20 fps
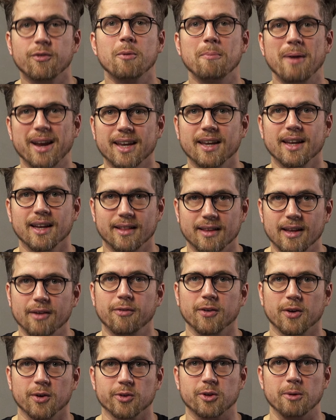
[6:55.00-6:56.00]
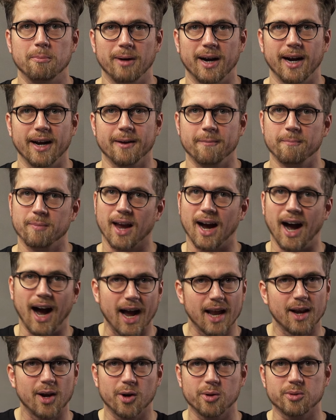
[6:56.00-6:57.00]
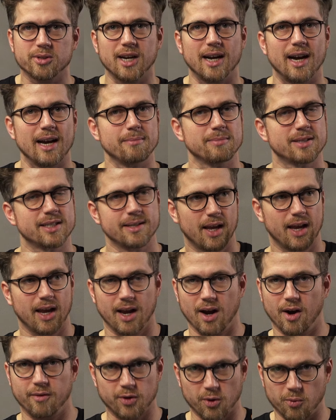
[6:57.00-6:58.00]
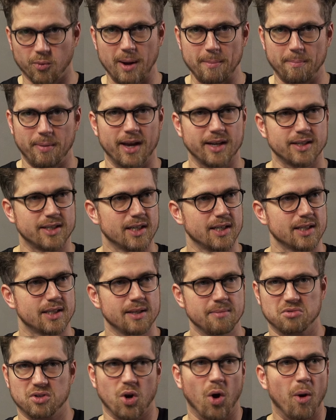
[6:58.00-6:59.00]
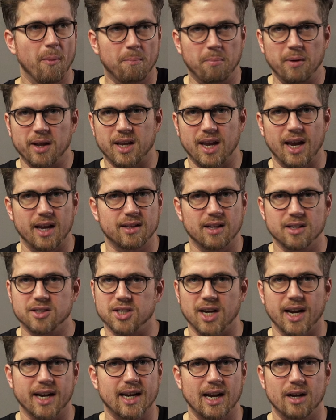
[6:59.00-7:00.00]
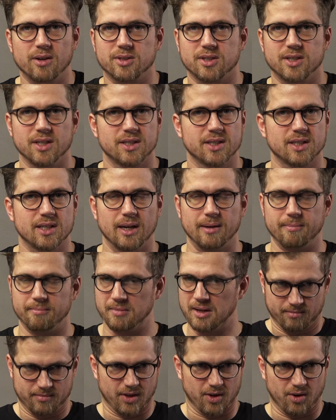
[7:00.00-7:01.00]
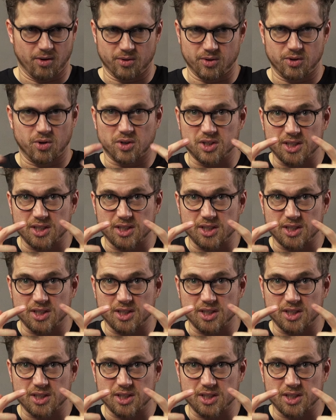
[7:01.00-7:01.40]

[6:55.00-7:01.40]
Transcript: you're making it difficult to buy. High load times of your web pages, complicated checkout system, you know, your